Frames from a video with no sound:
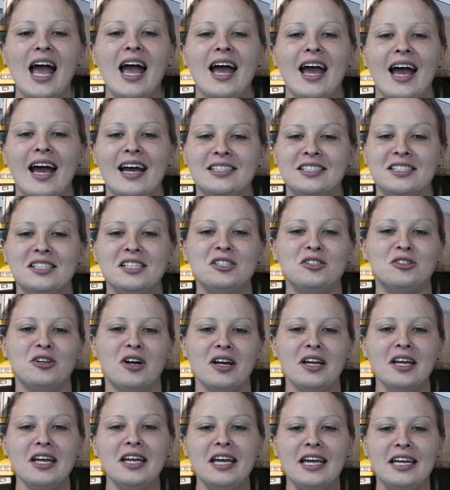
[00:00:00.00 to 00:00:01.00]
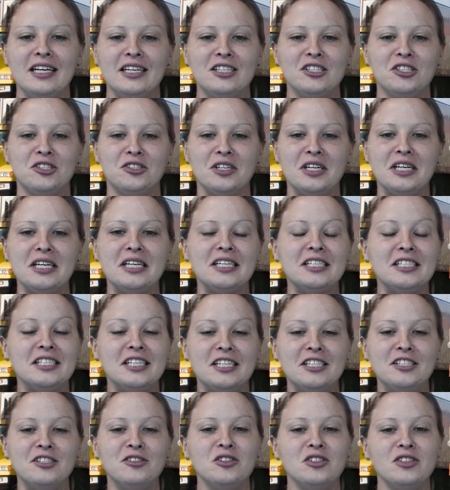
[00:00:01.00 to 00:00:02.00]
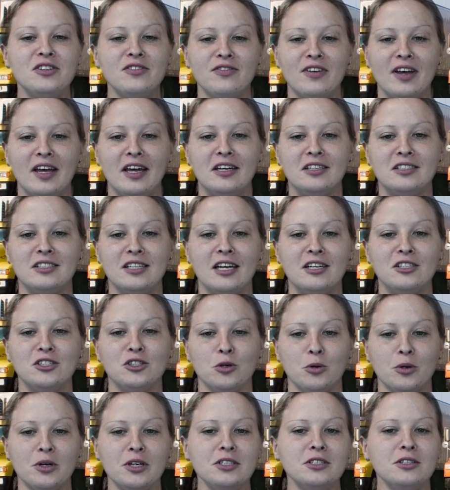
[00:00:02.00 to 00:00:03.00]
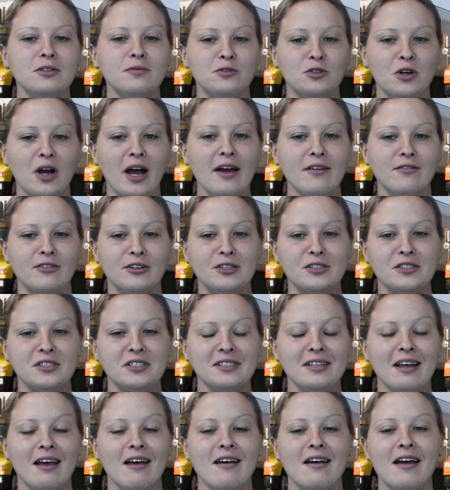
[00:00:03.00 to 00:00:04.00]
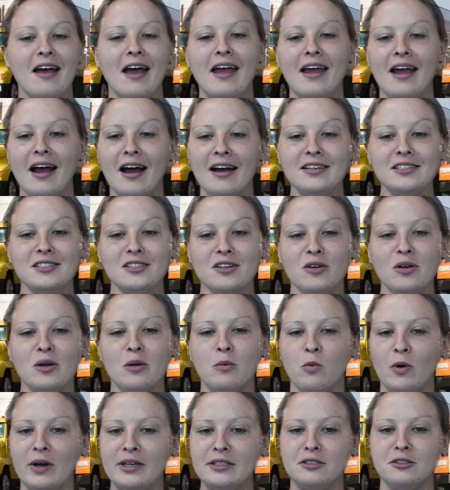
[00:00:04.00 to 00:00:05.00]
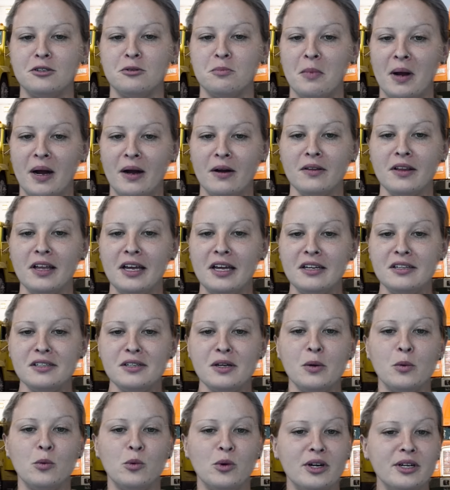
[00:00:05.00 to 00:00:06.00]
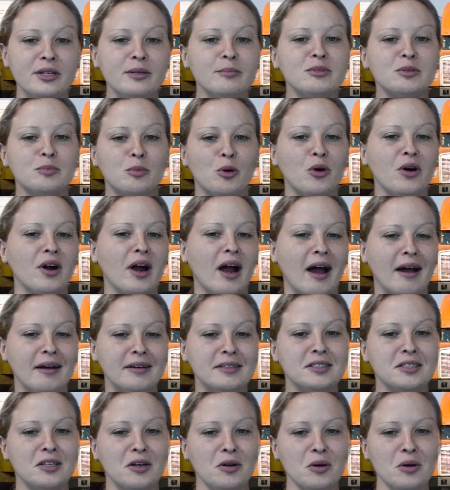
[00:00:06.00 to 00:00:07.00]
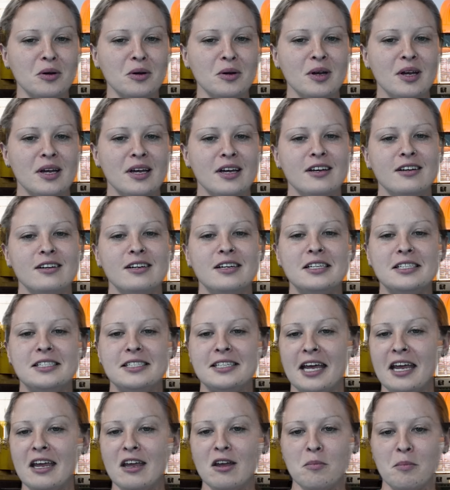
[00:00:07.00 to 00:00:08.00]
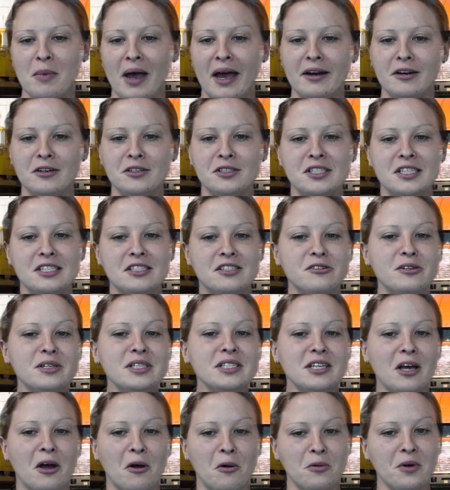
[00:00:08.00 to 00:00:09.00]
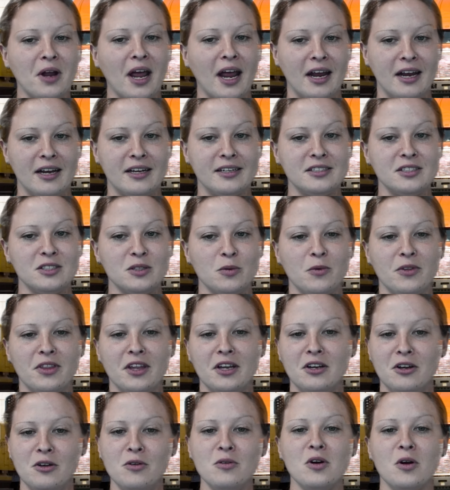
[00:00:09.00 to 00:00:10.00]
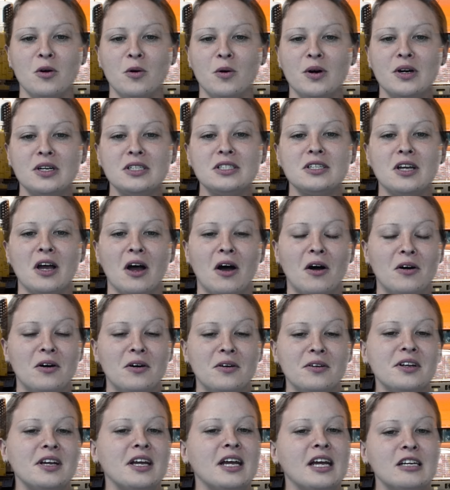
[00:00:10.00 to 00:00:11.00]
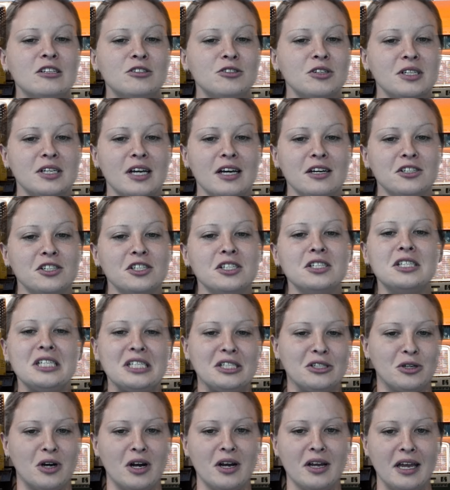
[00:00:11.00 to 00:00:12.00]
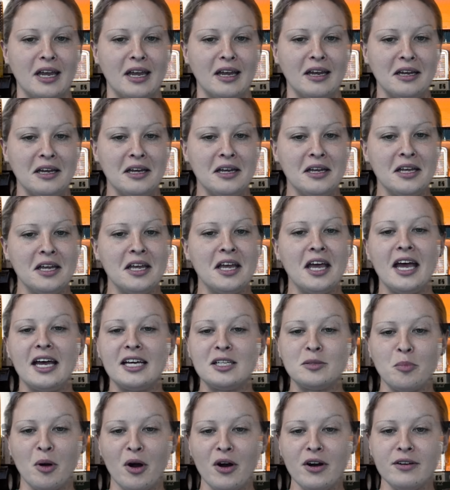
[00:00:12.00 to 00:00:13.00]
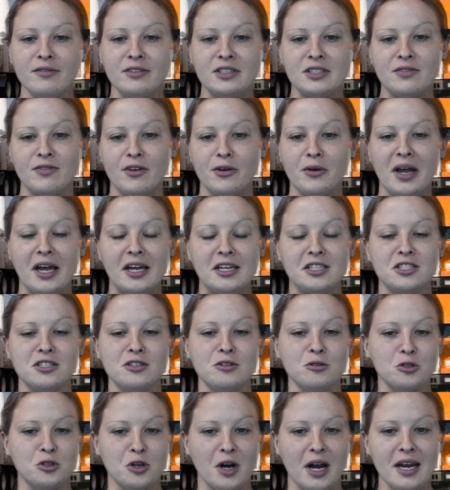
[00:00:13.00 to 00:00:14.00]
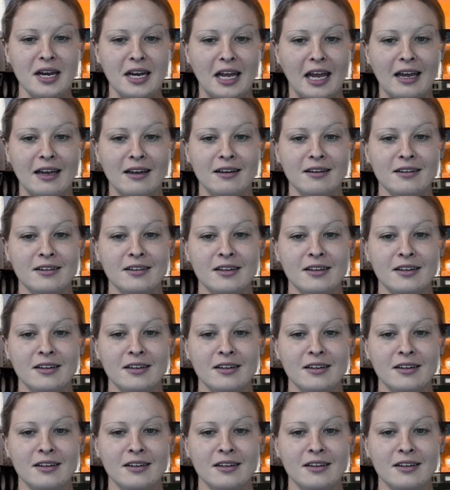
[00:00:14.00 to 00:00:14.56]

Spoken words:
As the trucking industry continues to face a shortage of drivers, a high school in Western Maryland, Williamsport High School, is taking matters into its own hands with a new course called Introduction to Trucking as part of its vocational training.